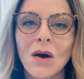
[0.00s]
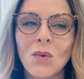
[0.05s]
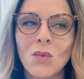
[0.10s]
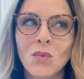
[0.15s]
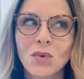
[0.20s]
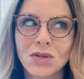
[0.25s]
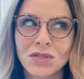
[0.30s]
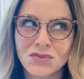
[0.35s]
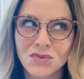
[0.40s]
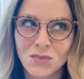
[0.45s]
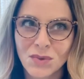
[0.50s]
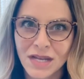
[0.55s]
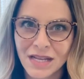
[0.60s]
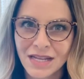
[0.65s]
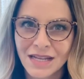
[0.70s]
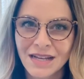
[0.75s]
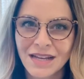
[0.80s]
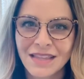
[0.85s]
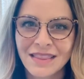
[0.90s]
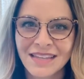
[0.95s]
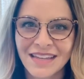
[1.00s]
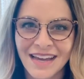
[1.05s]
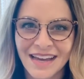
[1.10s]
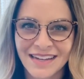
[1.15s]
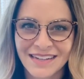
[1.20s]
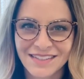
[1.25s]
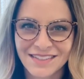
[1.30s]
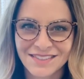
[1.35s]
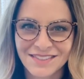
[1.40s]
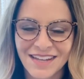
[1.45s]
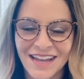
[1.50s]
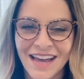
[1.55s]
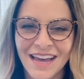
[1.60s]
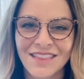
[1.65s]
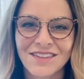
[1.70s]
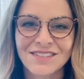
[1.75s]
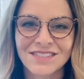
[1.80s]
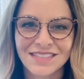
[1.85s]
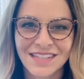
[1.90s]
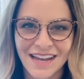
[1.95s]
what is waiting on the
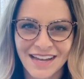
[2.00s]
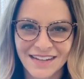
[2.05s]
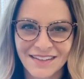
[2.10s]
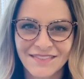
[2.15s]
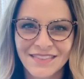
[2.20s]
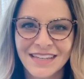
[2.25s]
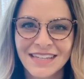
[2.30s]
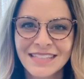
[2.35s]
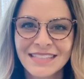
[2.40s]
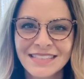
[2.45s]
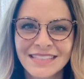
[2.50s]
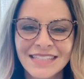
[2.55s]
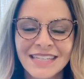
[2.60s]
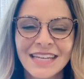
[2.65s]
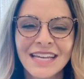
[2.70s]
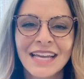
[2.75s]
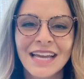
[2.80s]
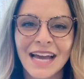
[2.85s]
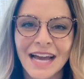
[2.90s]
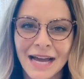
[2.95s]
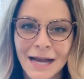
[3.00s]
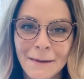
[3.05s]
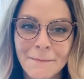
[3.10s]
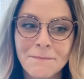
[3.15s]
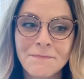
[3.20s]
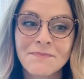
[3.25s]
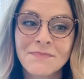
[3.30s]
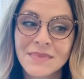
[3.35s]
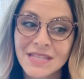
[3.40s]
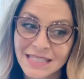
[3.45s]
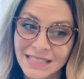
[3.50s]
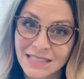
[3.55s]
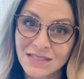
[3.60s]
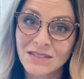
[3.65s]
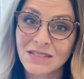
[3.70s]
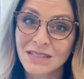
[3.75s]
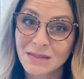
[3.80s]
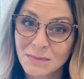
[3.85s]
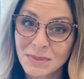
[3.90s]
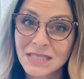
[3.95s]
other side of this is
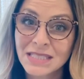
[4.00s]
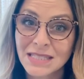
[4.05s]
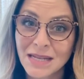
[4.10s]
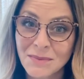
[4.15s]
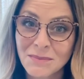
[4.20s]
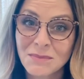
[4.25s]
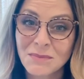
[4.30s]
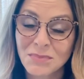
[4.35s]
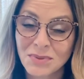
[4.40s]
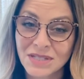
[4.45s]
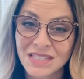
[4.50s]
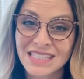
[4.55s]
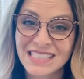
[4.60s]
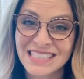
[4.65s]
going to be something pretty